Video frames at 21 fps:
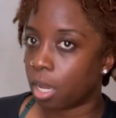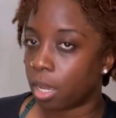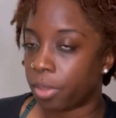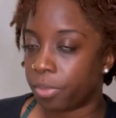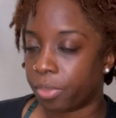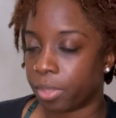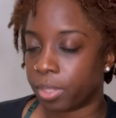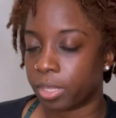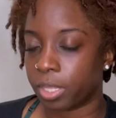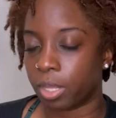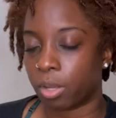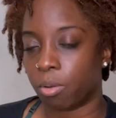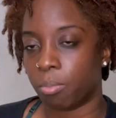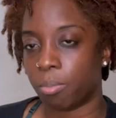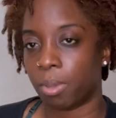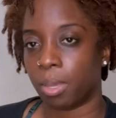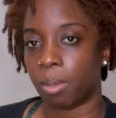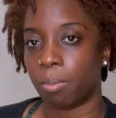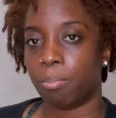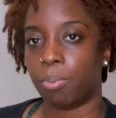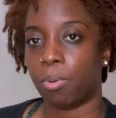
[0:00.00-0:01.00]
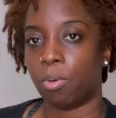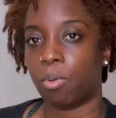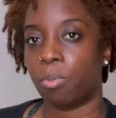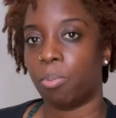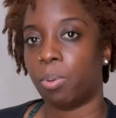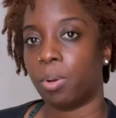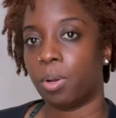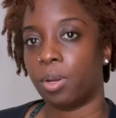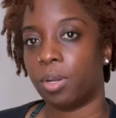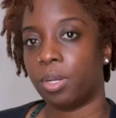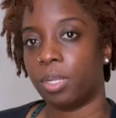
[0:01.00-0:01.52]
think that would make
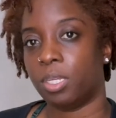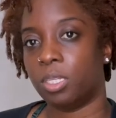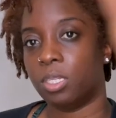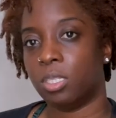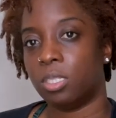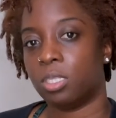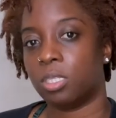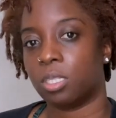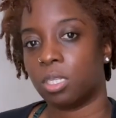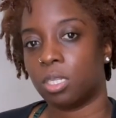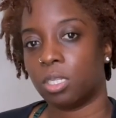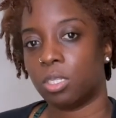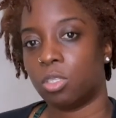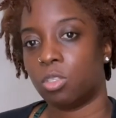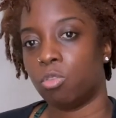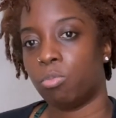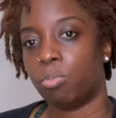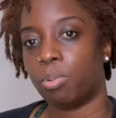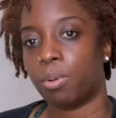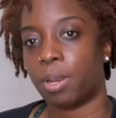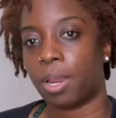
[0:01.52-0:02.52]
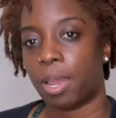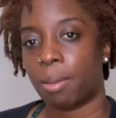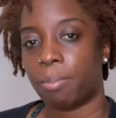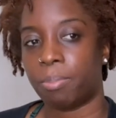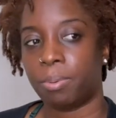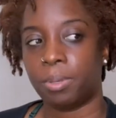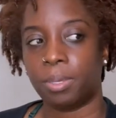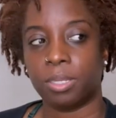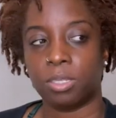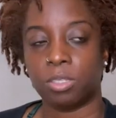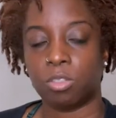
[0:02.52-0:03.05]
both parties super
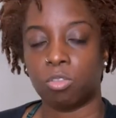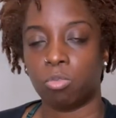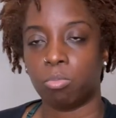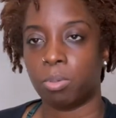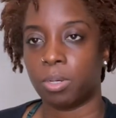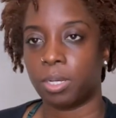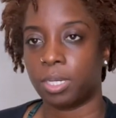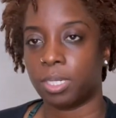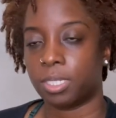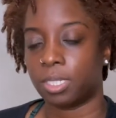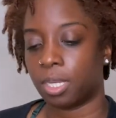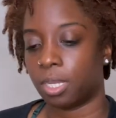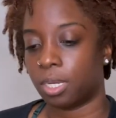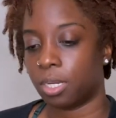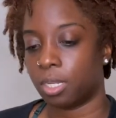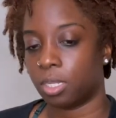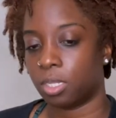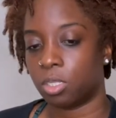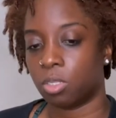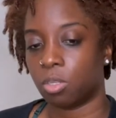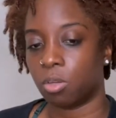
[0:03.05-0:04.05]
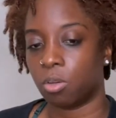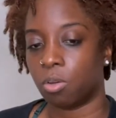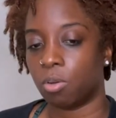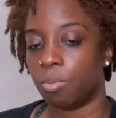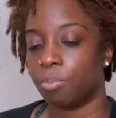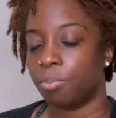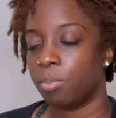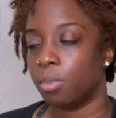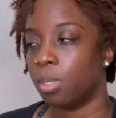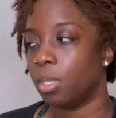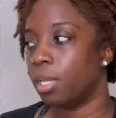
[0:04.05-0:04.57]
happy and super excited. So
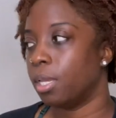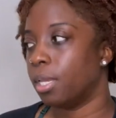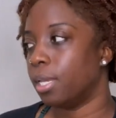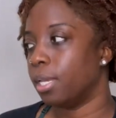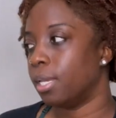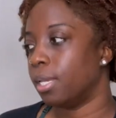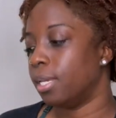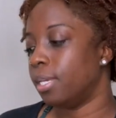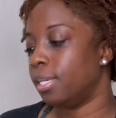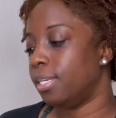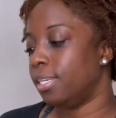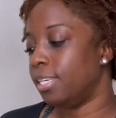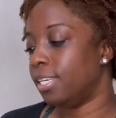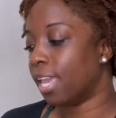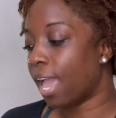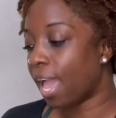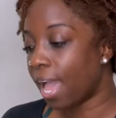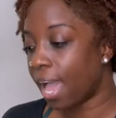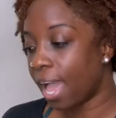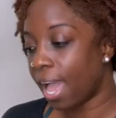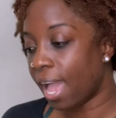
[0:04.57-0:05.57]
yeah,